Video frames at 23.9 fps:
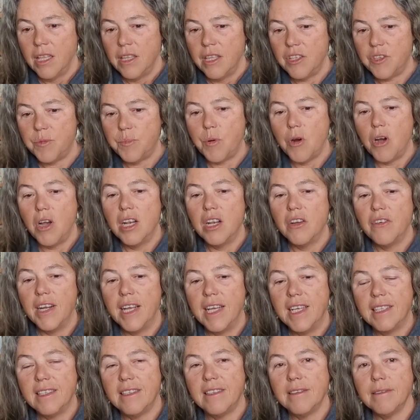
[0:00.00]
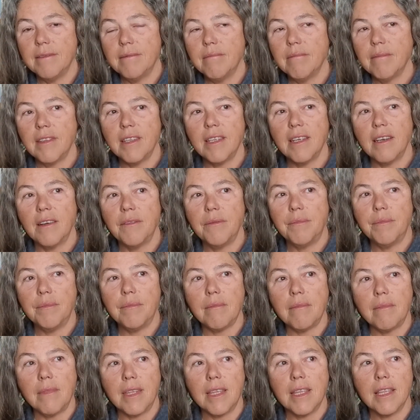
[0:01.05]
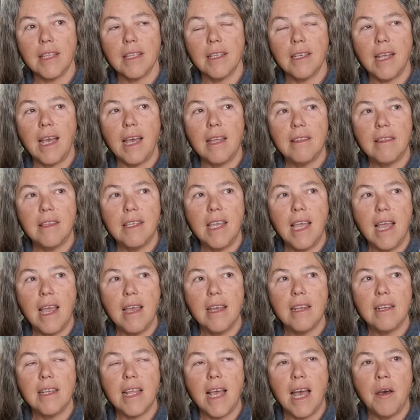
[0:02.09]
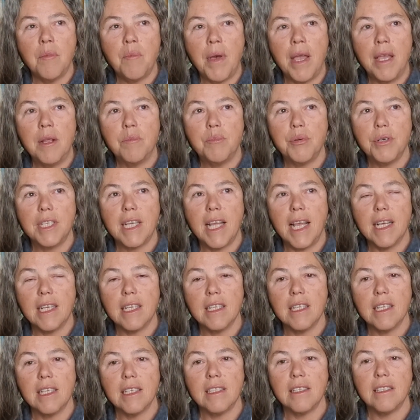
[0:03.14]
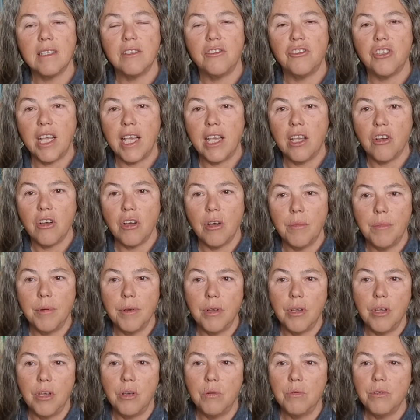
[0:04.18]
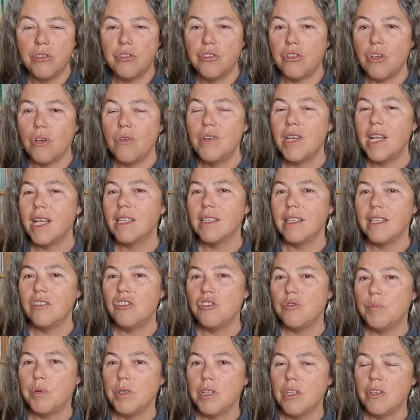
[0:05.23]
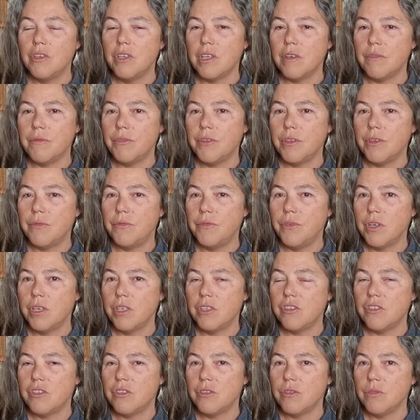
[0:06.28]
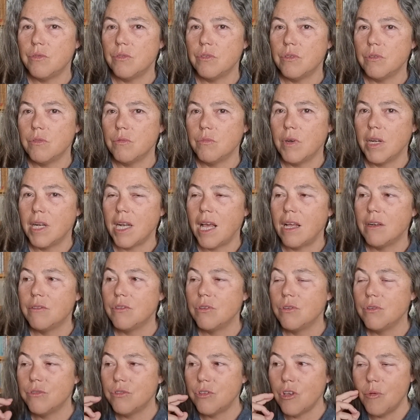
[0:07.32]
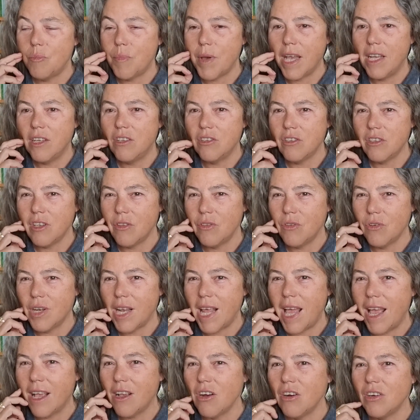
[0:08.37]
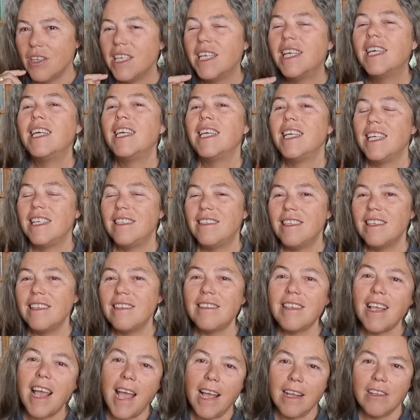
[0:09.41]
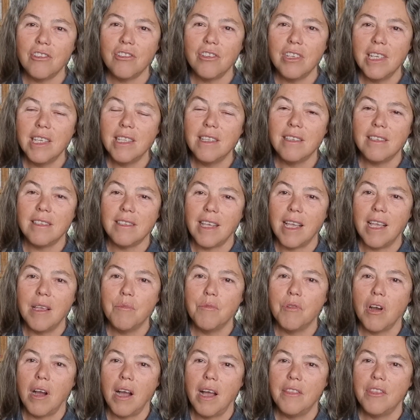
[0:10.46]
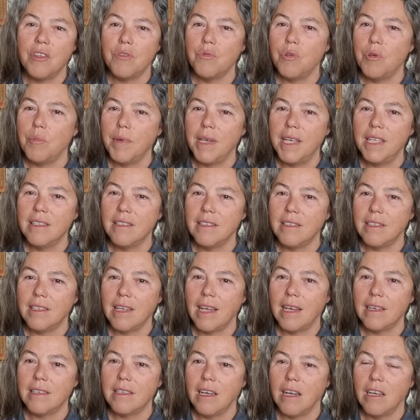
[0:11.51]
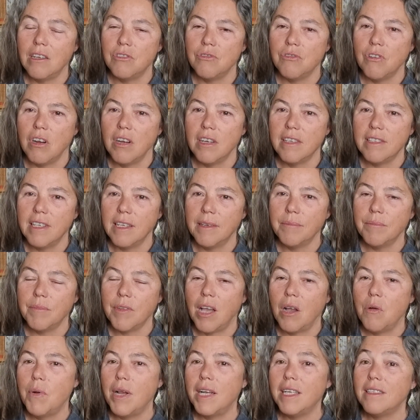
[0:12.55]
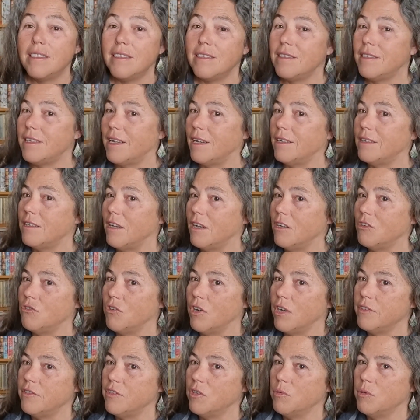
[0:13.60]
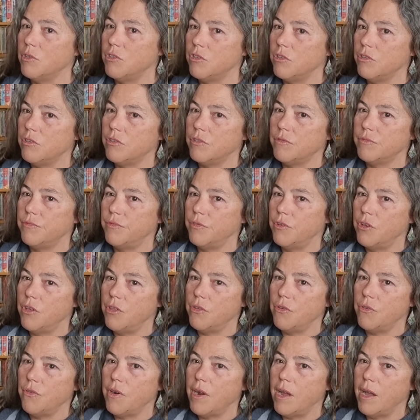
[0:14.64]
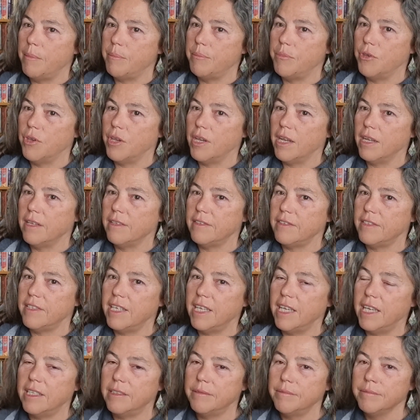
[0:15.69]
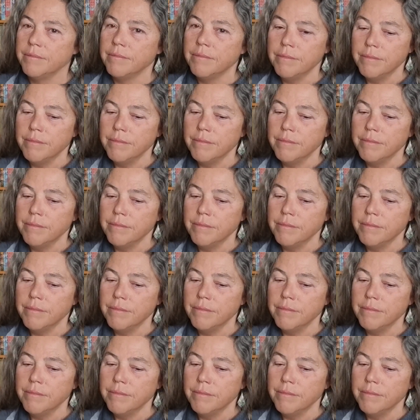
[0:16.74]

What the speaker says: The spoiler is, at the end, our main protagonist, Jacob, who was so negligible that for the first 100 or so pages I thought, hang on, is this actually the same guy that we meet in Startide Rising? I went to Startide Rising, which is further up, you can't see it,